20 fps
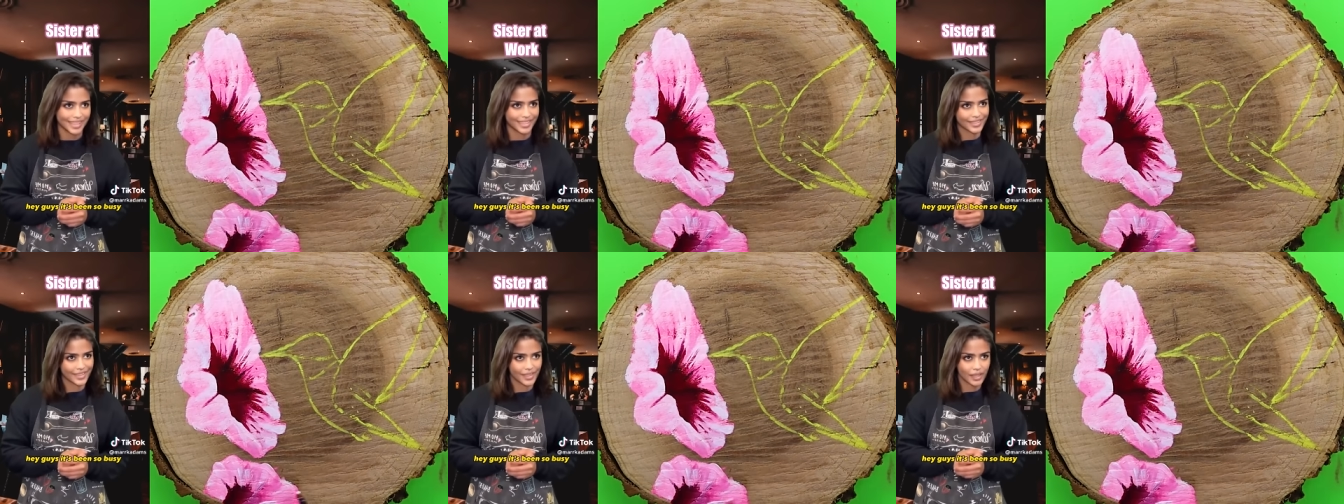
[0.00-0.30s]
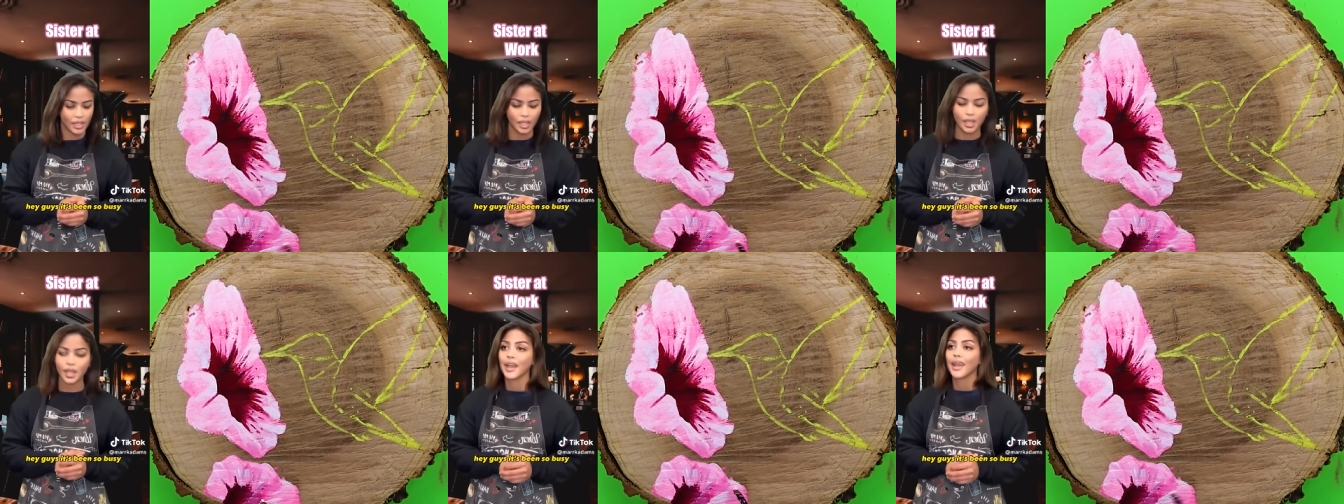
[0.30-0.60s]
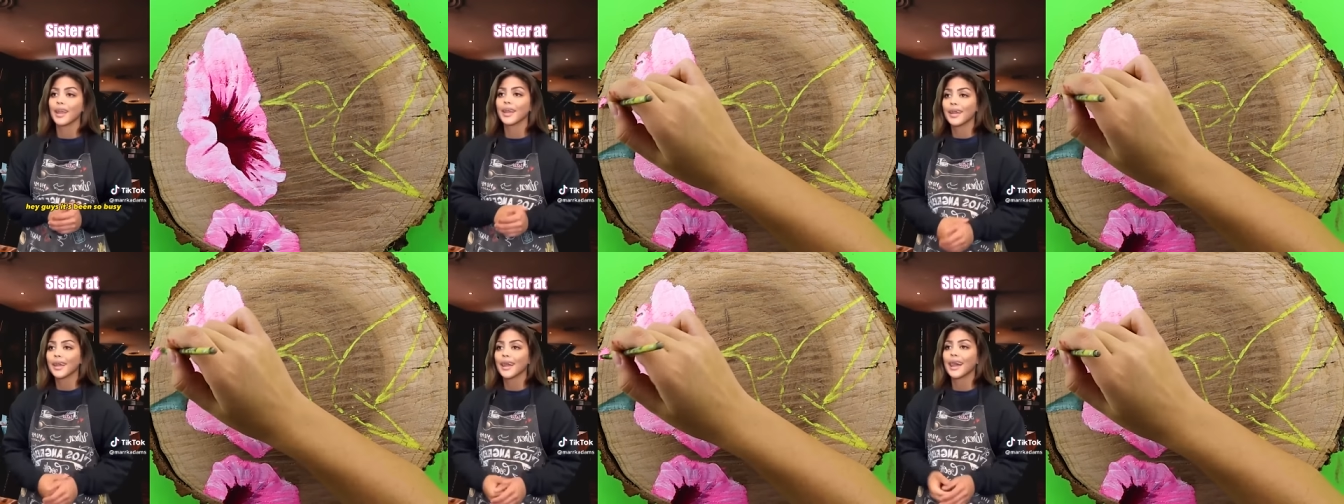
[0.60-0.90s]
busy.
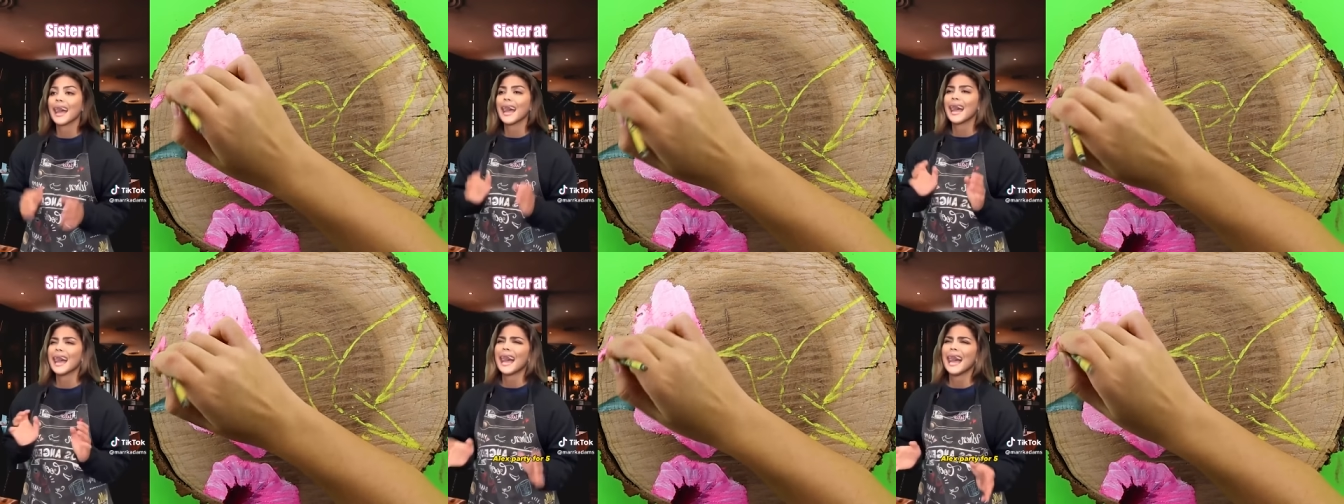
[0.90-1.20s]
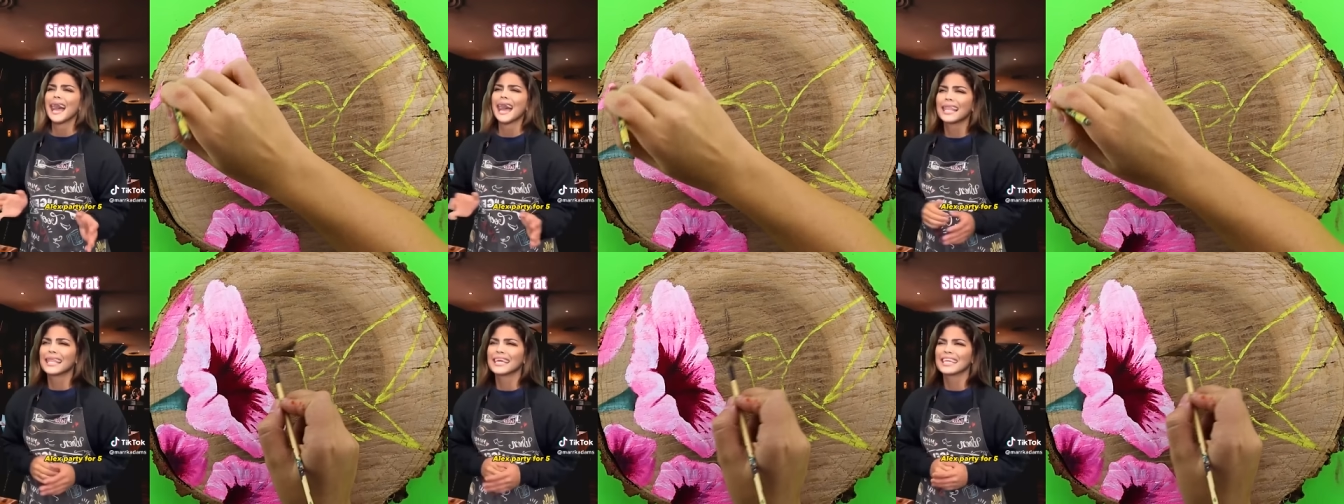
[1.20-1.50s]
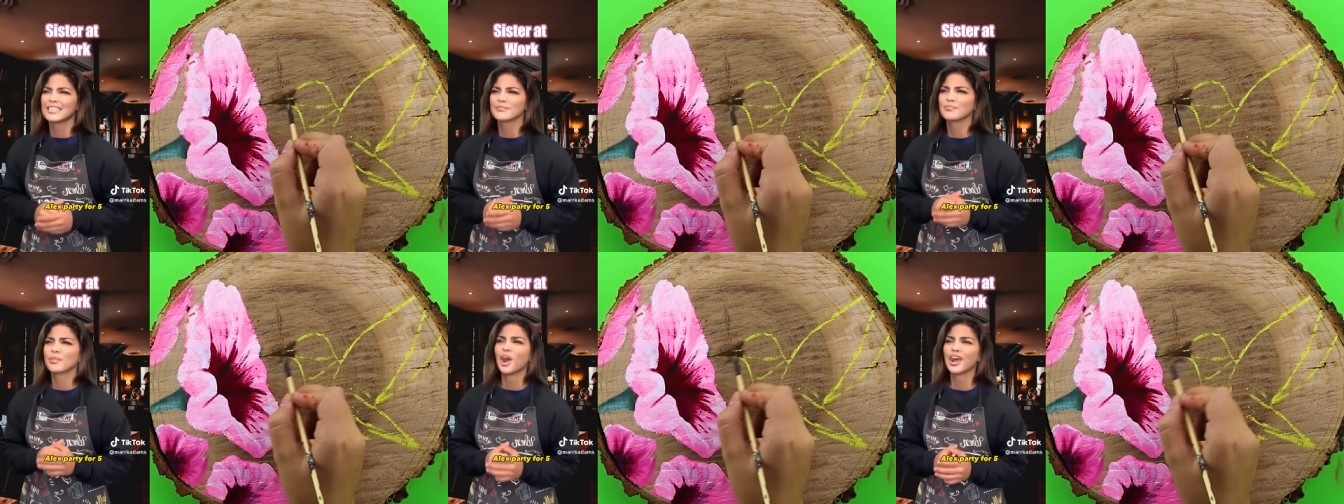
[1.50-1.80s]

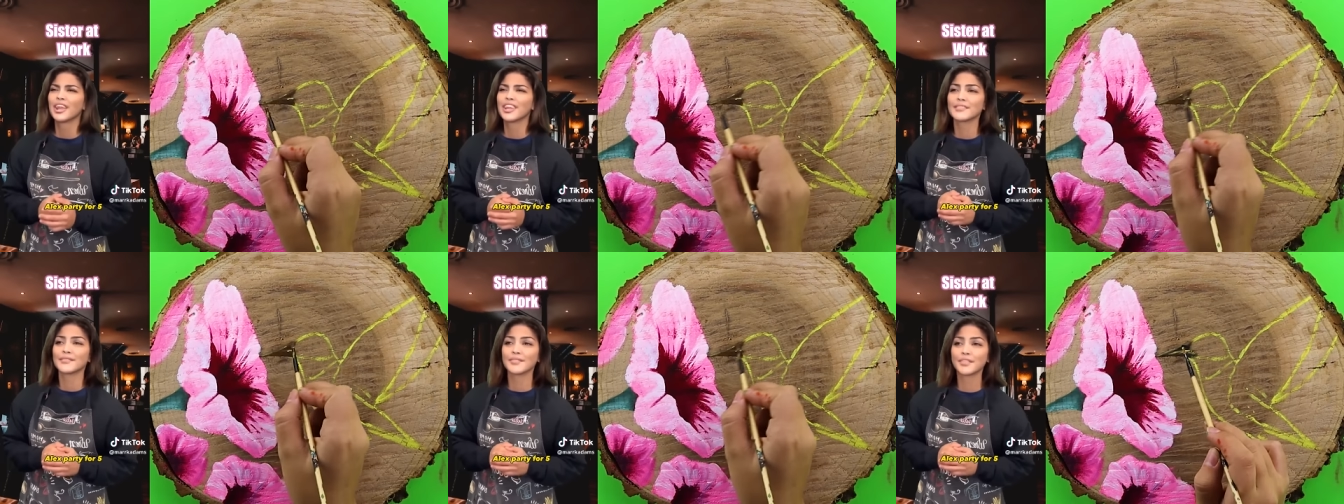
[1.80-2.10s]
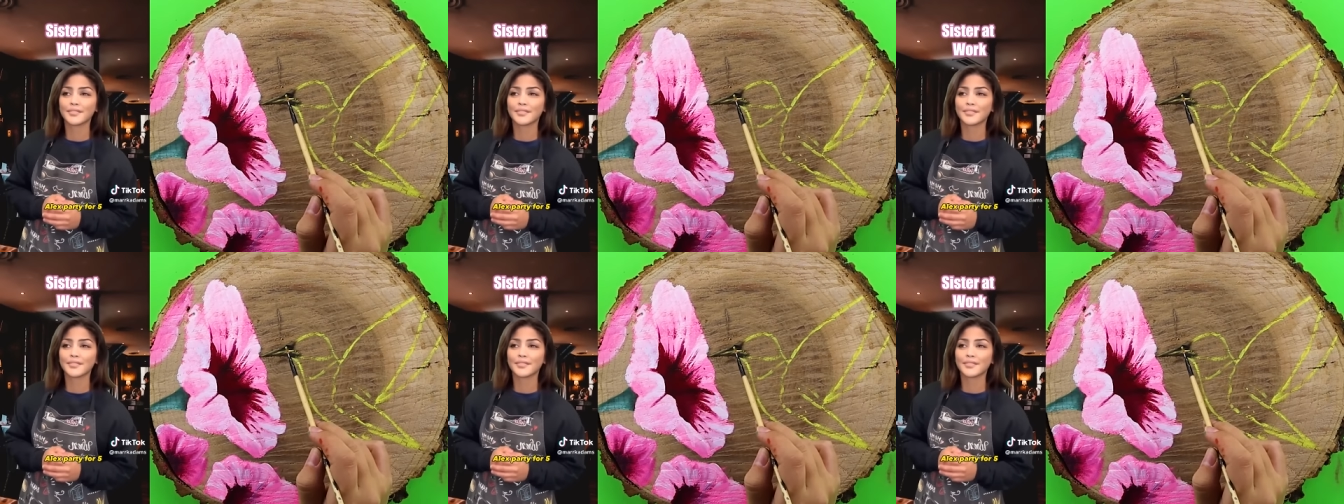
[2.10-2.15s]
Alex party